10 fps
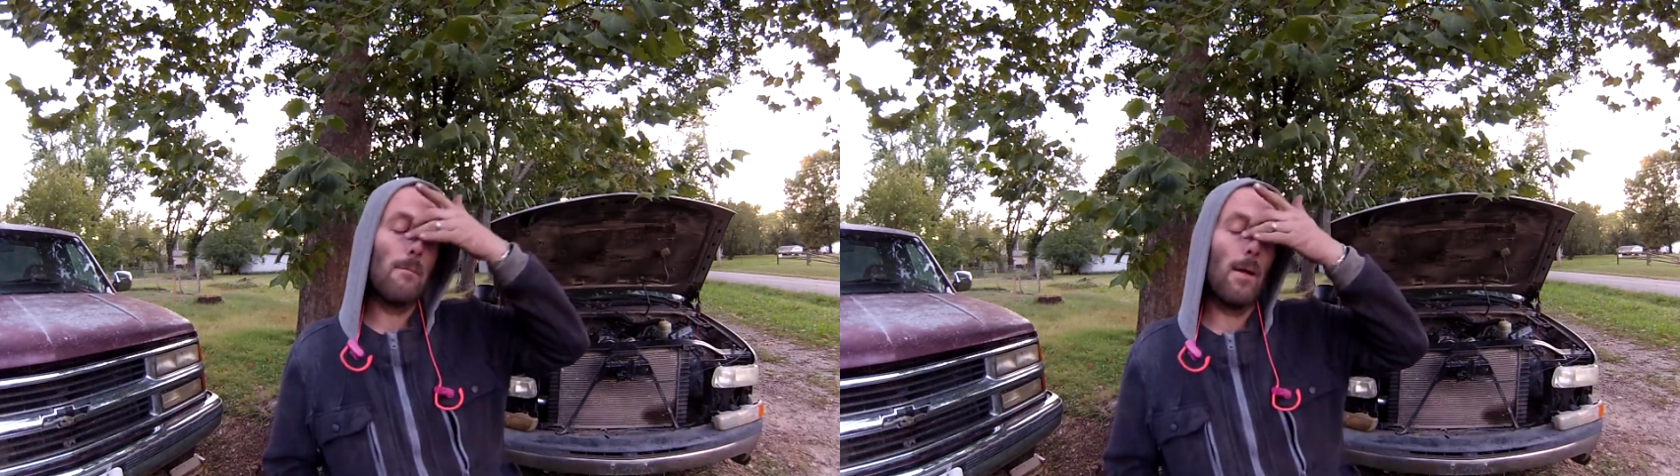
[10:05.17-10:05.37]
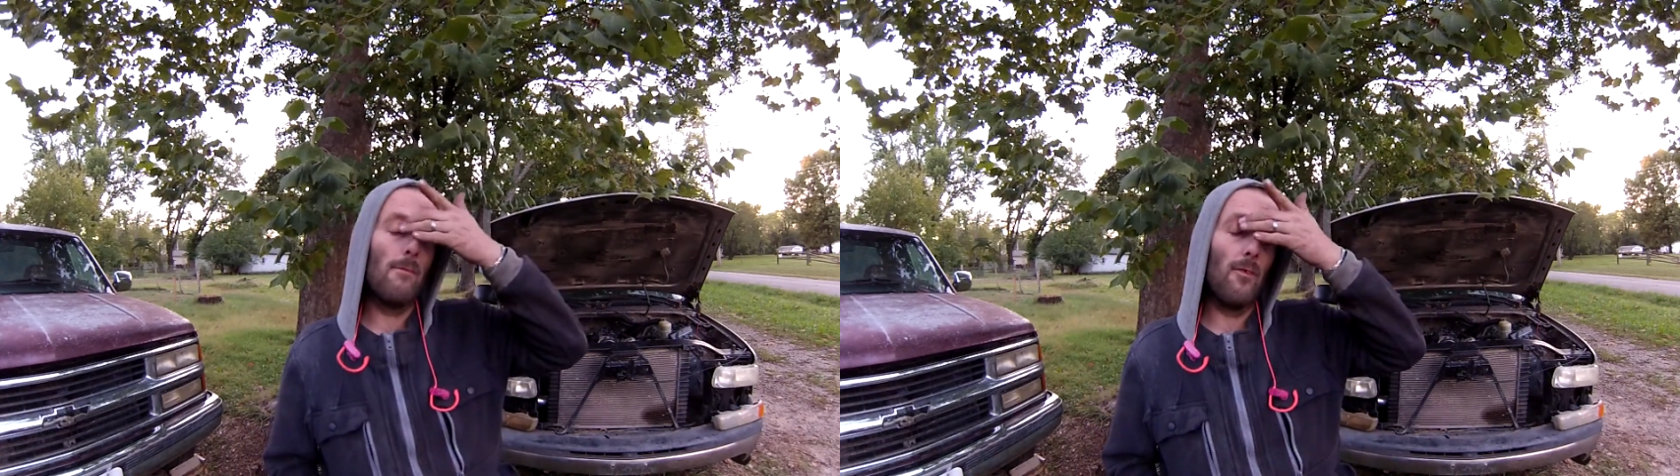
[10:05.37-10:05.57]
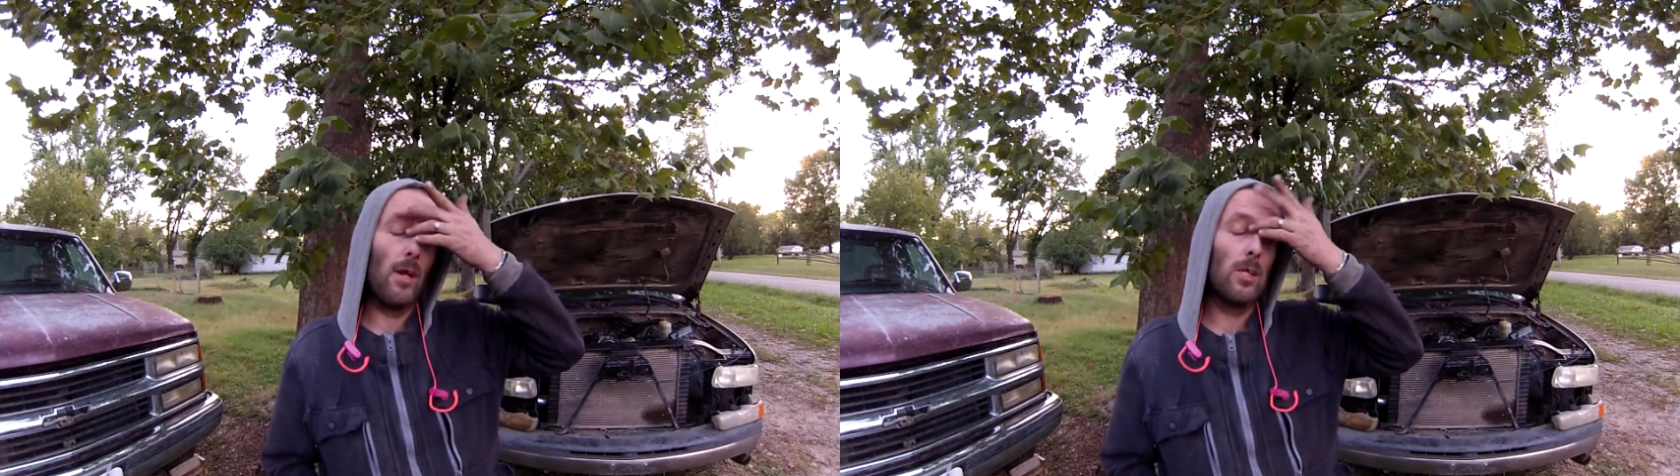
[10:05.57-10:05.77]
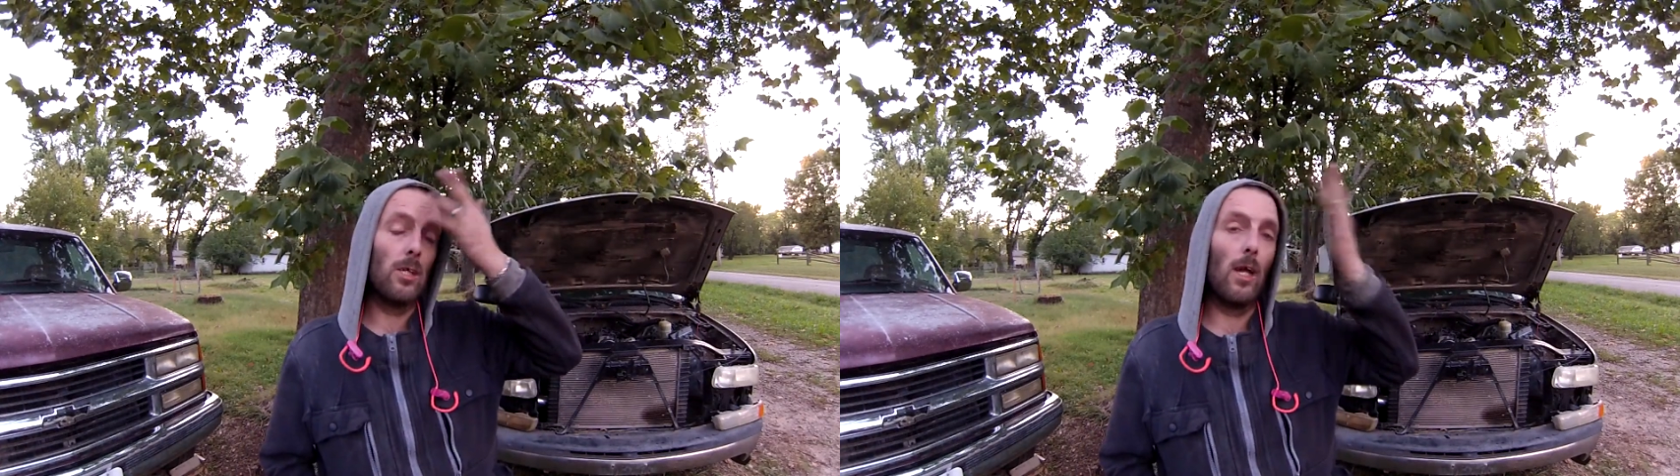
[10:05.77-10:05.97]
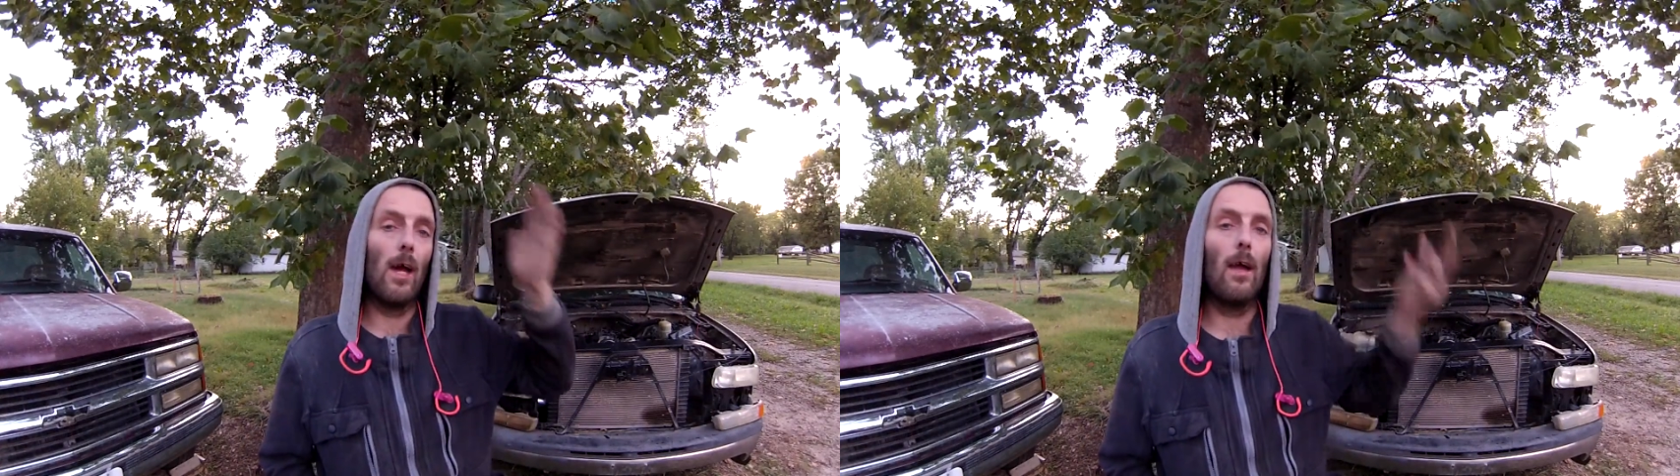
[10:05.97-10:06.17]
my
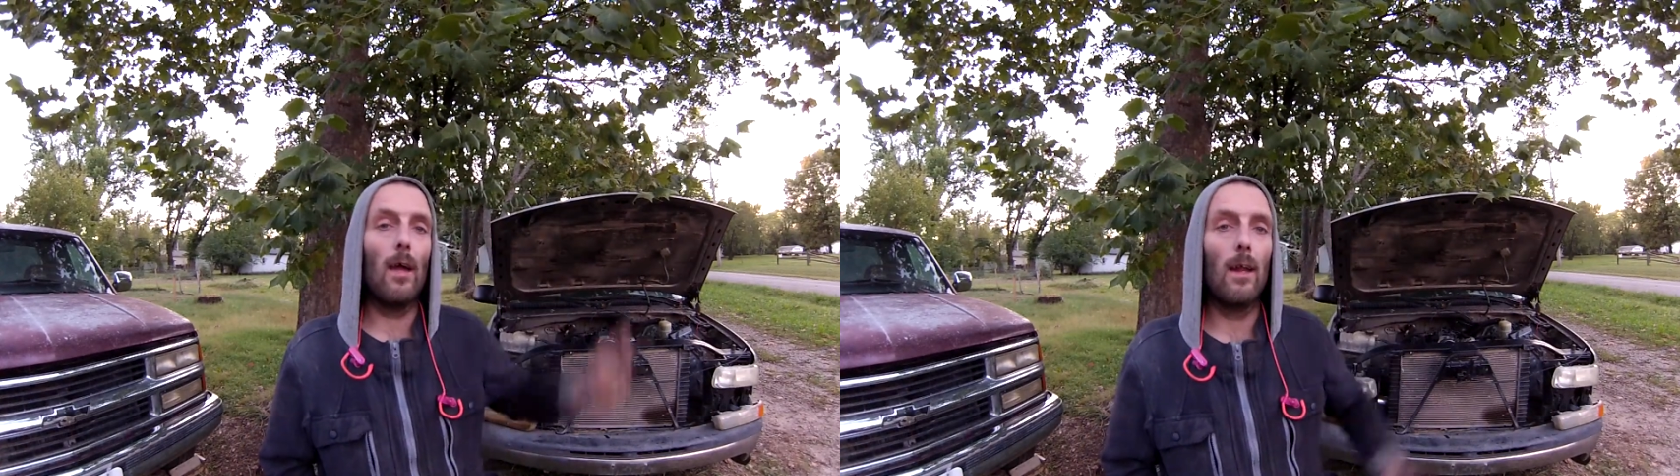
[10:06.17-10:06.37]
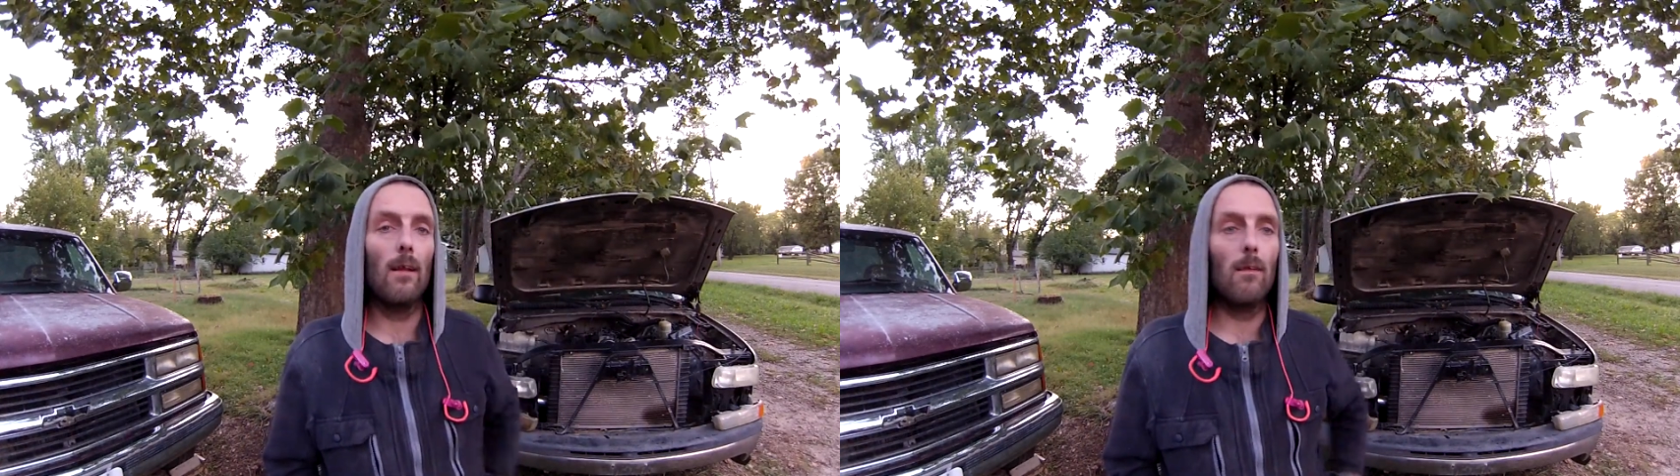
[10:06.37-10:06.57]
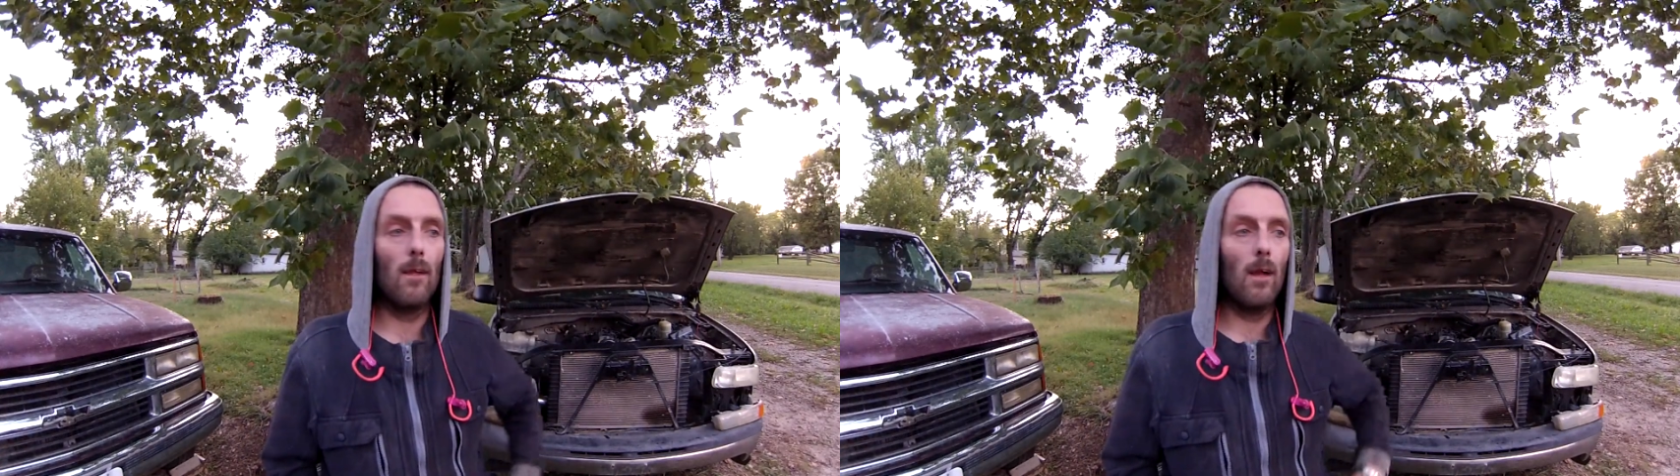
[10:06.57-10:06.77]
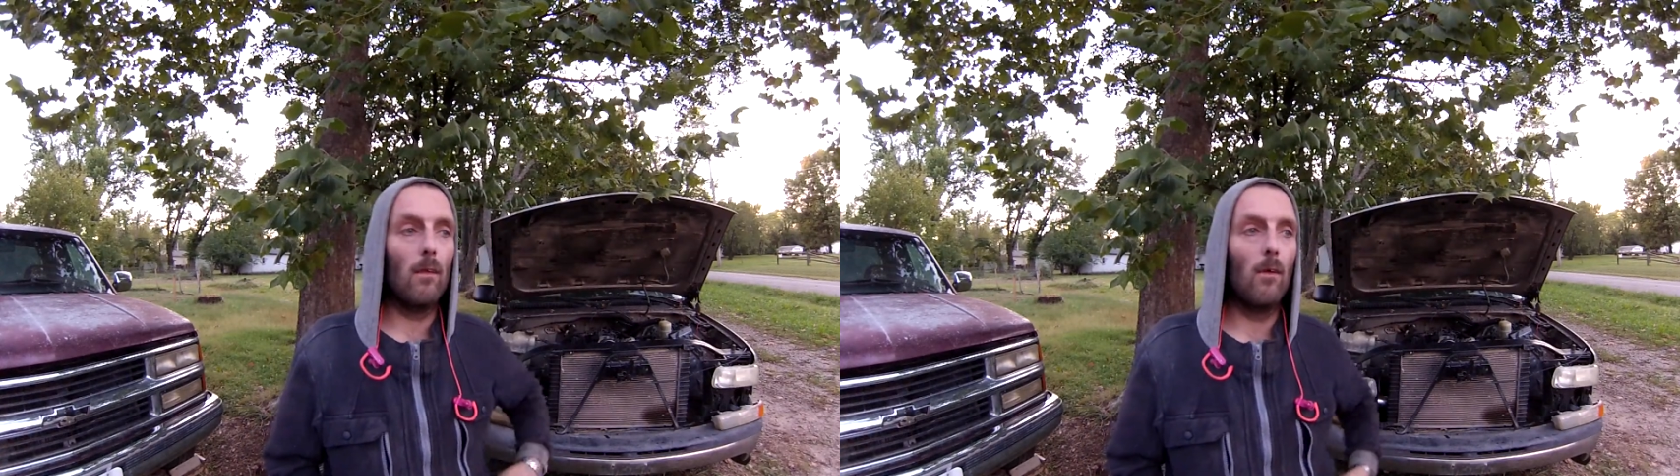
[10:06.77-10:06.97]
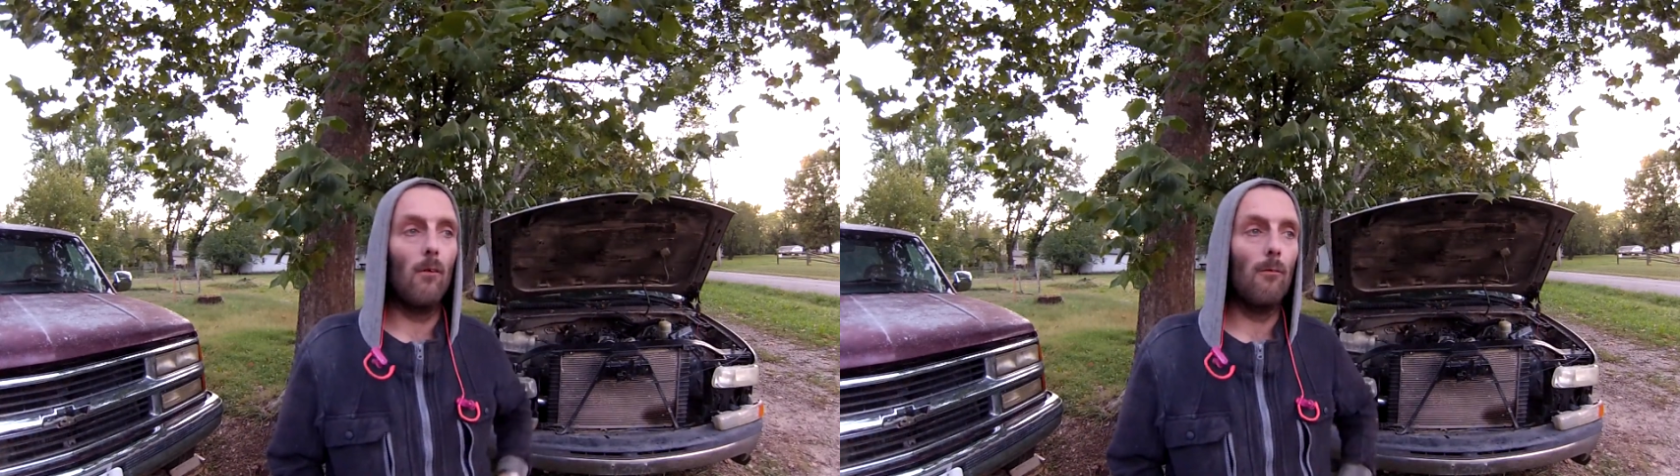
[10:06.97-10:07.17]
flashlight and it's not so